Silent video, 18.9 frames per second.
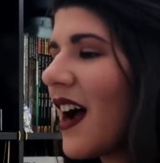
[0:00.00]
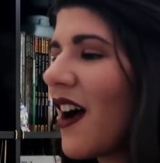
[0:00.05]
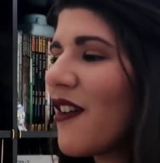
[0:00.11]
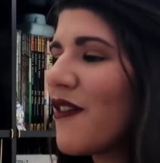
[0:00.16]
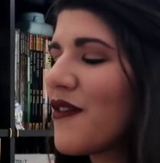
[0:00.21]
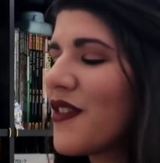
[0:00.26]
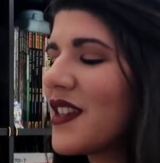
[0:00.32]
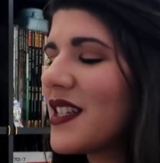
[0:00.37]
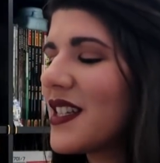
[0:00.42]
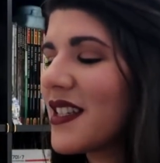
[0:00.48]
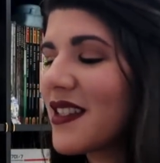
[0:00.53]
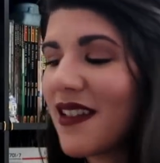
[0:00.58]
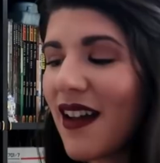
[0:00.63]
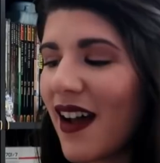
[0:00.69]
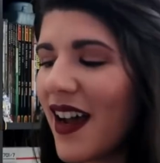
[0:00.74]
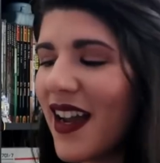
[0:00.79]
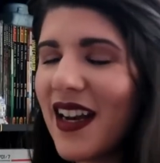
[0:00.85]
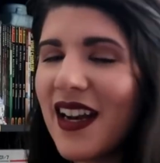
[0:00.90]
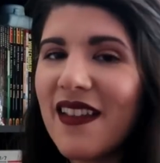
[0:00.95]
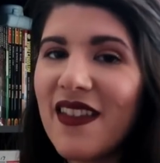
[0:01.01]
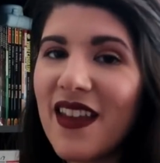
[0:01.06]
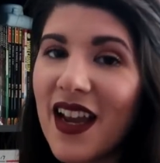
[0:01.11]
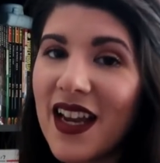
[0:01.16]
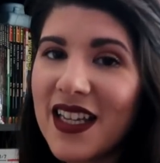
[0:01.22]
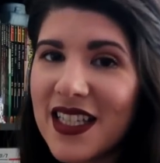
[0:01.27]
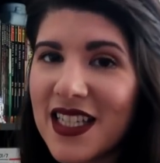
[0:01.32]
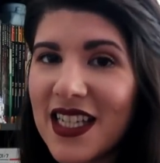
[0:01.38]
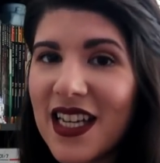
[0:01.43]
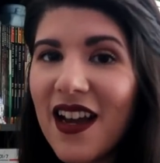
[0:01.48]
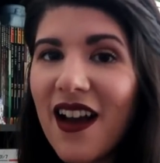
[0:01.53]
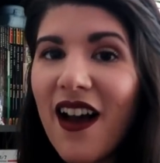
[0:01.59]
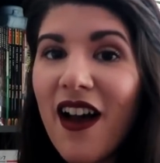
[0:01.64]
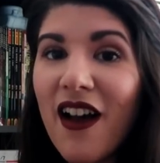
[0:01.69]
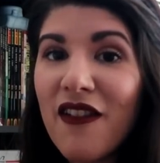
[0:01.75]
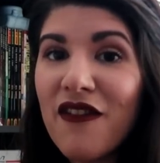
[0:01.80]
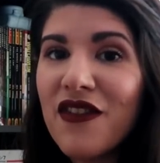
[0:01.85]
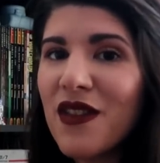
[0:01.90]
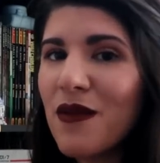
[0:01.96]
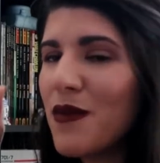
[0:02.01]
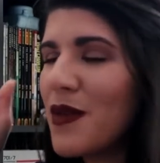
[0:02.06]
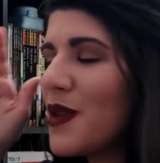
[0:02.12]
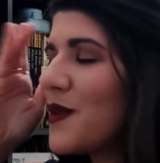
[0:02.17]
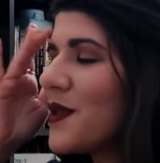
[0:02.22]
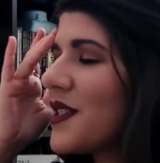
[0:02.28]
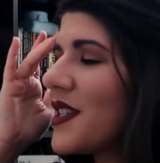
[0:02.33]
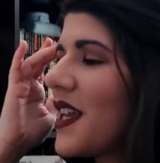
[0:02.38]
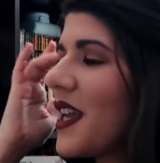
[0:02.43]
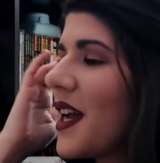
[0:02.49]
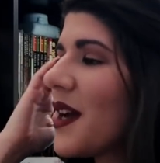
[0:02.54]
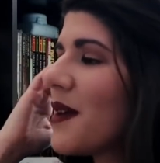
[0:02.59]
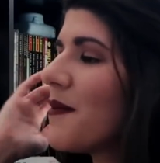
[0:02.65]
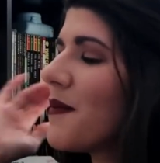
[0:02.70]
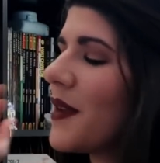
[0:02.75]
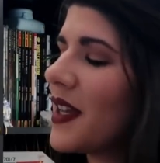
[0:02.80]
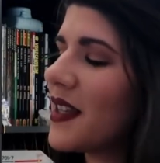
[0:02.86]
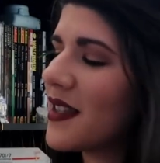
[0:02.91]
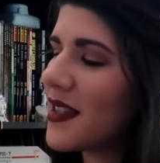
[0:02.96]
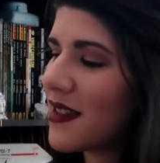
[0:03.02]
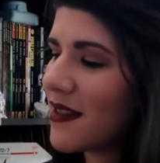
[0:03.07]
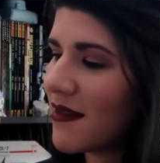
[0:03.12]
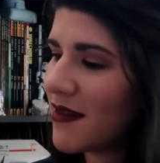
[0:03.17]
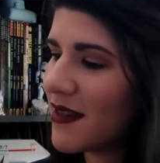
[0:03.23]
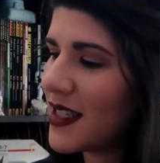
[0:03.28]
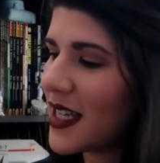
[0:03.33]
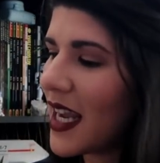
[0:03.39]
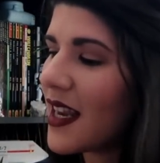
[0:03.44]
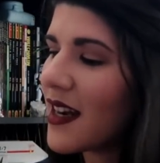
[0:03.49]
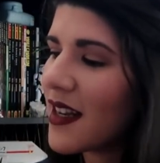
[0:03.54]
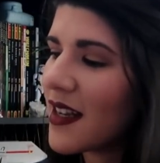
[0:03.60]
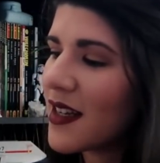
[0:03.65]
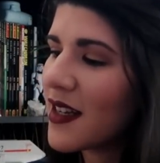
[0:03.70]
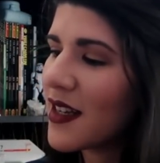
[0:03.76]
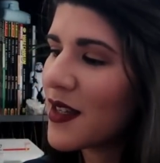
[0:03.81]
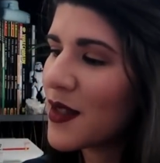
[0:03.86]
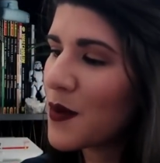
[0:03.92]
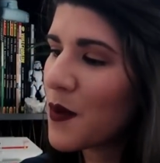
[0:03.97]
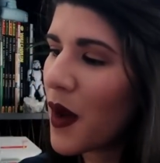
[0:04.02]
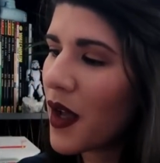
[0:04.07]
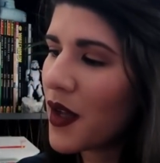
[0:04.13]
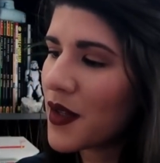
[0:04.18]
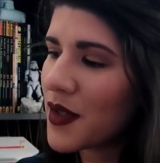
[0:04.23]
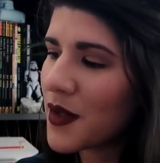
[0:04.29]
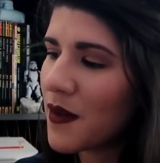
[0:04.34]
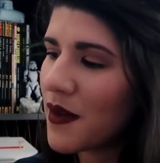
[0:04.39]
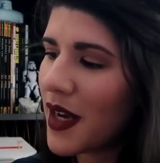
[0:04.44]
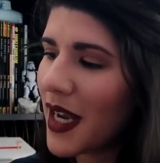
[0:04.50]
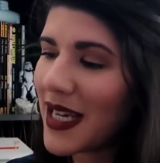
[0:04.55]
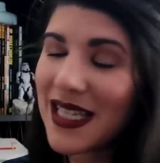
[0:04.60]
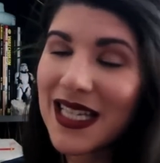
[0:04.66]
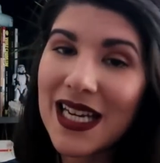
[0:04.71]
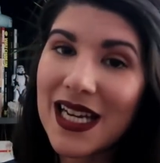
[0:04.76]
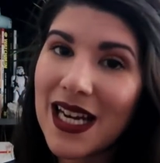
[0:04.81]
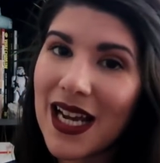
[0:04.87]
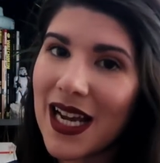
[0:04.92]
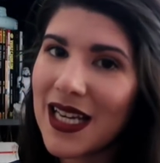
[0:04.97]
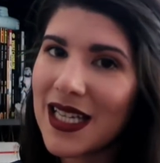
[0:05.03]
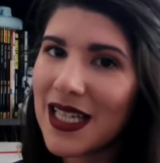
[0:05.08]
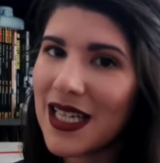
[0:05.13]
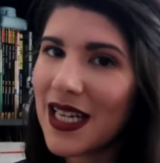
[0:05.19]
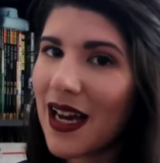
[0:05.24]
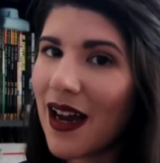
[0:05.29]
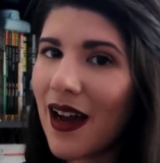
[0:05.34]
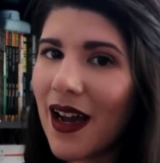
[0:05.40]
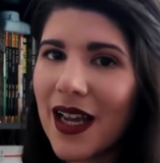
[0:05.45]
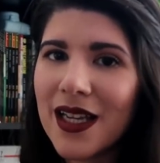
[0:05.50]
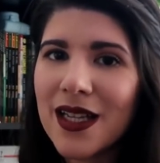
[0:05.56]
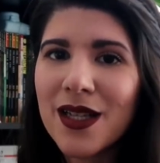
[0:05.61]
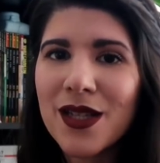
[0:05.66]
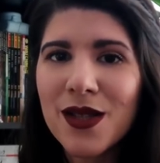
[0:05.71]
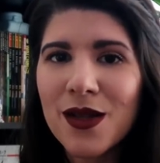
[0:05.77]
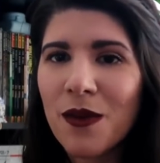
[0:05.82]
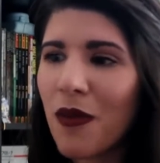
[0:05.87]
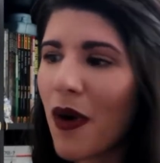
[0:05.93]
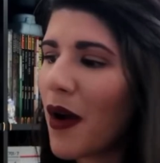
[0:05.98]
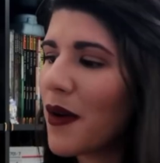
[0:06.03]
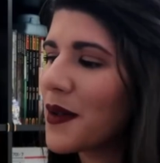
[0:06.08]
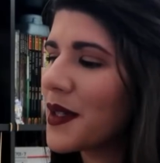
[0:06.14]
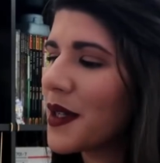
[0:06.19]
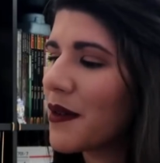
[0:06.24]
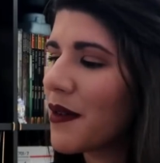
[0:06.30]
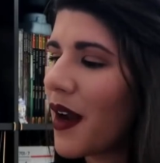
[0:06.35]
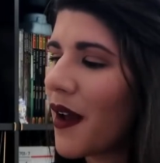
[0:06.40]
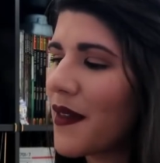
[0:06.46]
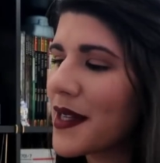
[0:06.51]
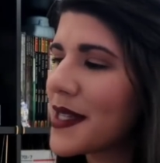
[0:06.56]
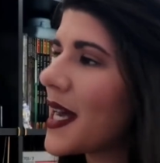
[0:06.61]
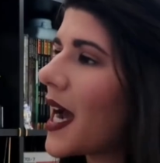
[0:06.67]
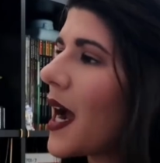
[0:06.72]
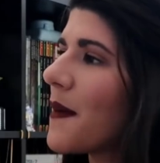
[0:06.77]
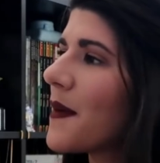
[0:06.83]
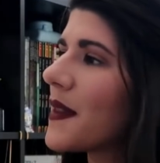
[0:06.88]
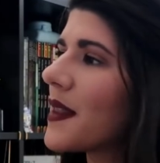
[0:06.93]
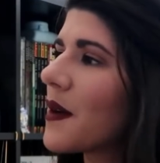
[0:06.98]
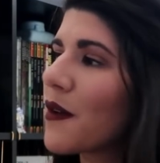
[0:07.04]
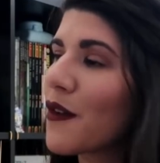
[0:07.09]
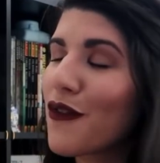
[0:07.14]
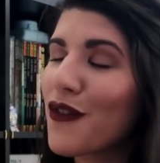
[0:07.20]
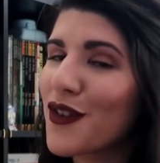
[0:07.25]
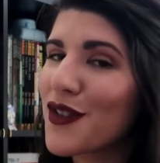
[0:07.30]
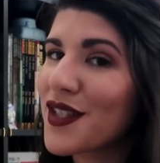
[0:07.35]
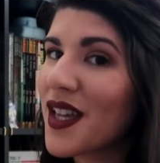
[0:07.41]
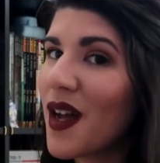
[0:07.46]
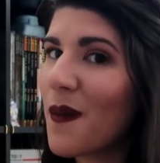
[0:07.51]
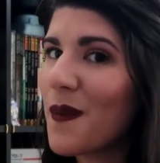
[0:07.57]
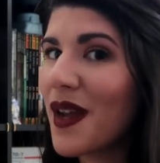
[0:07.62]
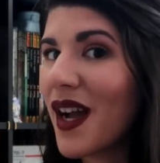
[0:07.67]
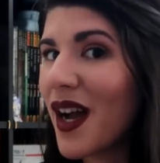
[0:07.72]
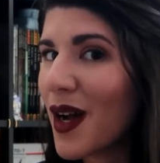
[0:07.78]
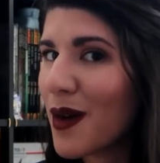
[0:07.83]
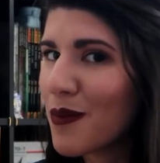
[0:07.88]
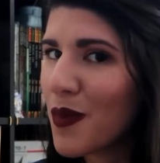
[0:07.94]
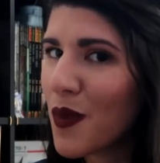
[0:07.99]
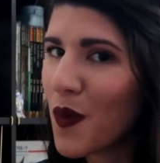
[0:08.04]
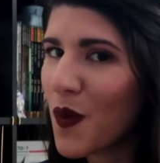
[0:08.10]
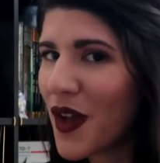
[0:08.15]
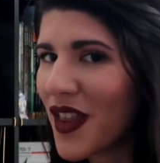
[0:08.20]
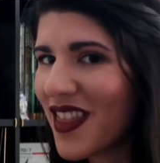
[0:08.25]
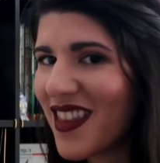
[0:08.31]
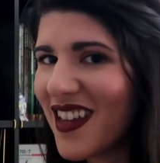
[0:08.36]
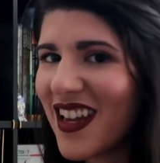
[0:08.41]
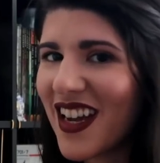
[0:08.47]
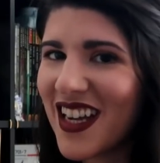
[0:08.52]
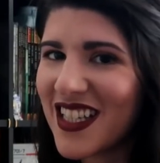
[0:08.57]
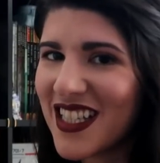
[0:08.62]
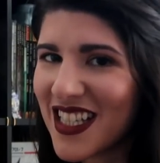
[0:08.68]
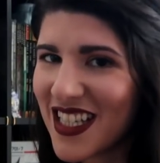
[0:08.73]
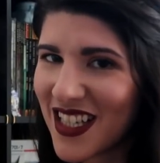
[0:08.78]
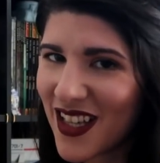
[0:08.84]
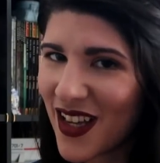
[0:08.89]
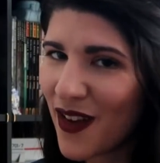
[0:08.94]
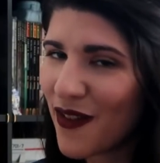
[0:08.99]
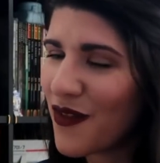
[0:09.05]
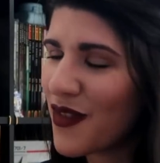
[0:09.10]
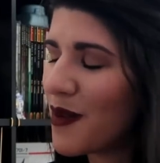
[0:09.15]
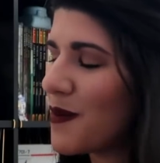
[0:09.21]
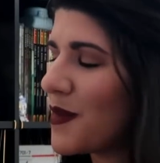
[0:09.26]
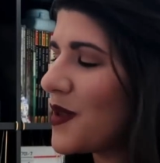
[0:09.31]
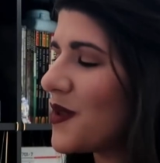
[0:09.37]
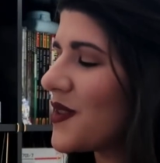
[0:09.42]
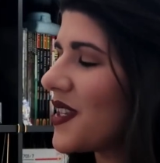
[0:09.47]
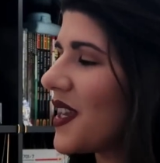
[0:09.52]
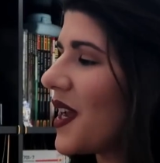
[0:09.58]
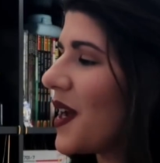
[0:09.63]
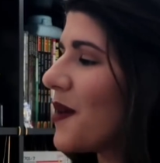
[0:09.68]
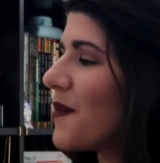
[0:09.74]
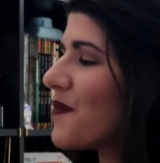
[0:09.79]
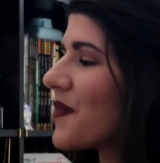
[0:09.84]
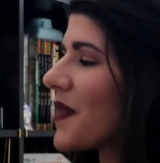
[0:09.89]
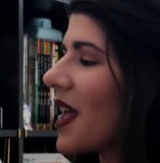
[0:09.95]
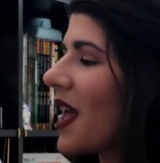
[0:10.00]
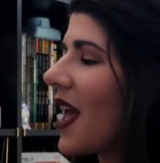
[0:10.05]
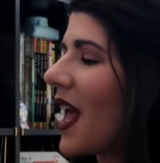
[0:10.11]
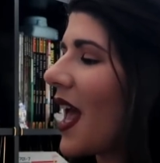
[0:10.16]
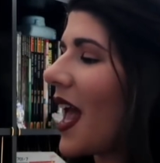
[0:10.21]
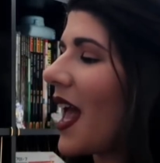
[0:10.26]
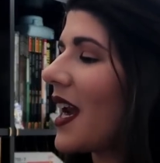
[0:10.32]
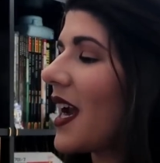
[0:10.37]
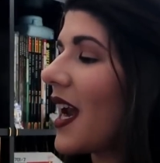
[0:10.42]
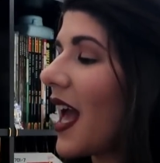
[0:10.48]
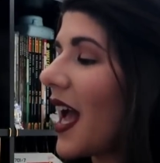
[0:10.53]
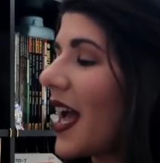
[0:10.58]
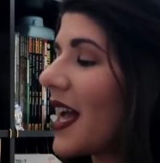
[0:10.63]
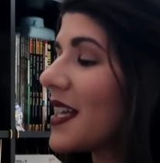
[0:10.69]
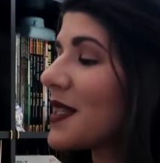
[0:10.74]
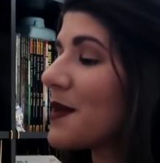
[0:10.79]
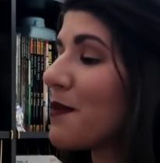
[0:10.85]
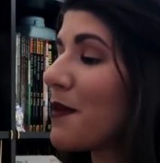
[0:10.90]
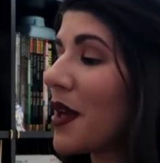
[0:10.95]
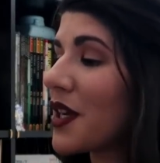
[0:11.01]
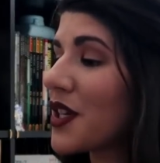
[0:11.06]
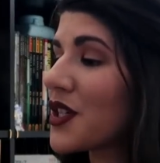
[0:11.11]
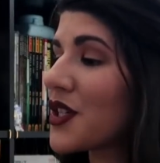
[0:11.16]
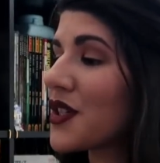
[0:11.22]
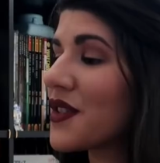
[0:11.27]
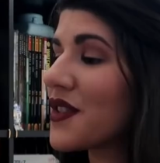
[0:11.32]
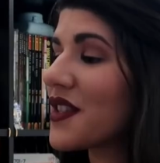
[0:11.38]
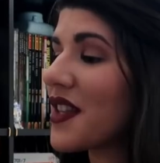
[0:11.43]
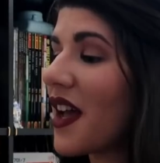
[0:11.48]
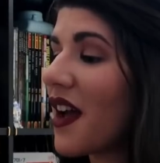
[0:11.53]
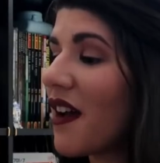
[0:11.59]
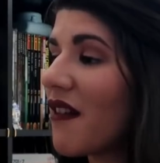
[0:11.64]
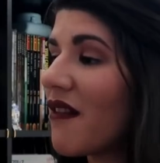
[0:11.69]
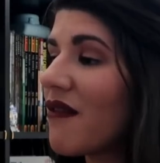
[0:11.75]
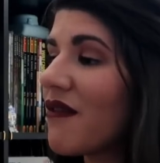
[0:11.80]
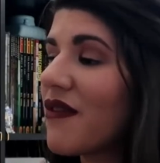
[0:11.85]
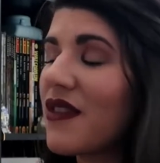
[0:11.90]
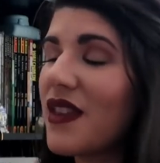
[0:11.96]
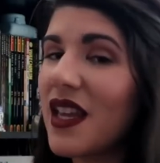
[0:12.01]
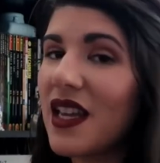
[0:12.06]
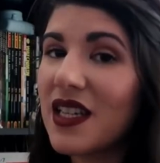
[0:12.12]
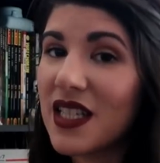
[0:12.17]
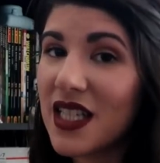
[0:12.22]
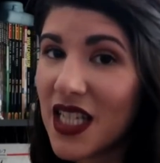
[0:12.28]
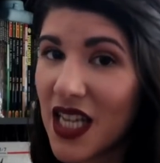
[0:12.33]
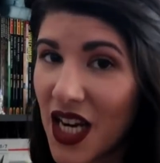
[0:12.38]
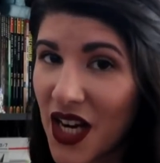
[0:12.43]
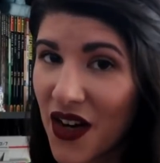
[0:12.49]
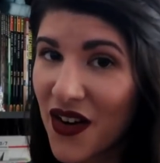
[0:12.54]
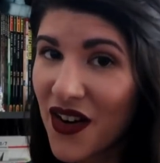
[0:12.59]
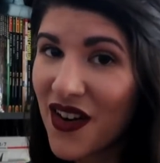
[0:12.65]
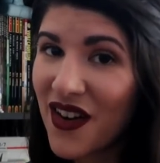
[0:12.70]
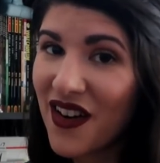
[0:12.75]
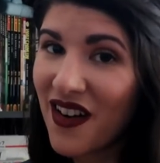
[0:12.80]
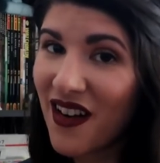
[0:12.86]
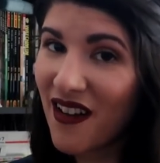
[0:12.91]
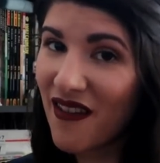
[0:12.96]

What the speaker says: of the design and the idea of the museum. It's dated as well, so 1999, so probably around the time that they were first coming up with the idea of the museum. And it has pictures of the interior